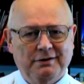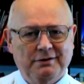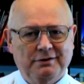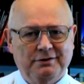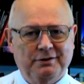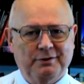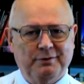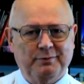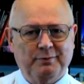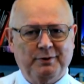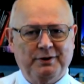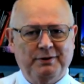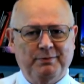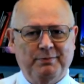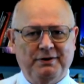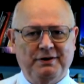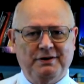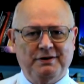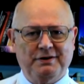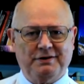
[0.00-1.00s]
Shouldn't we
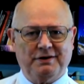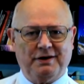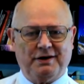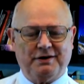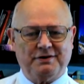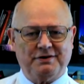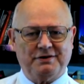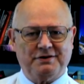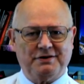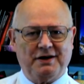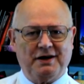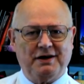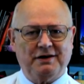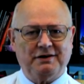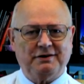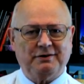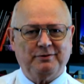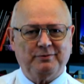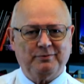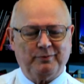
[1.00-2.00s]
be
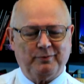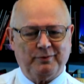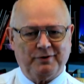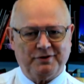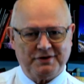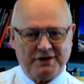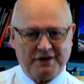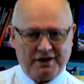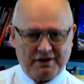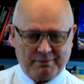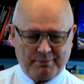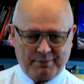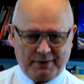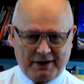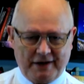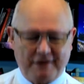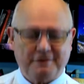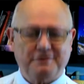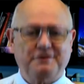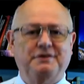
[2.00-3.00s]
understanding what's out of
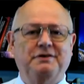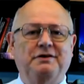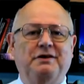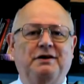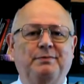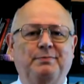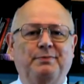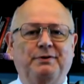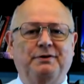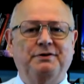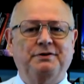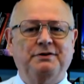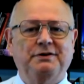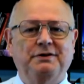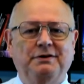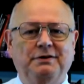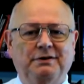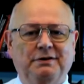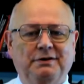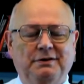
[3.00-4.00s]
balance in our body?
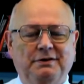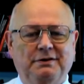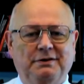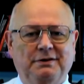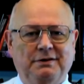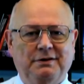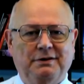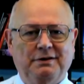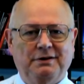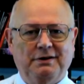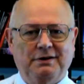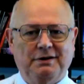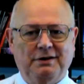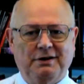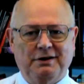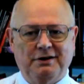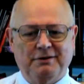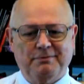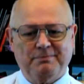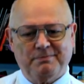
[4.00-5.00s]

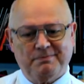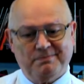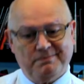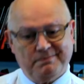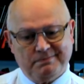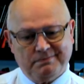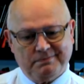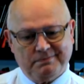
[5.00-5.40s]
Well,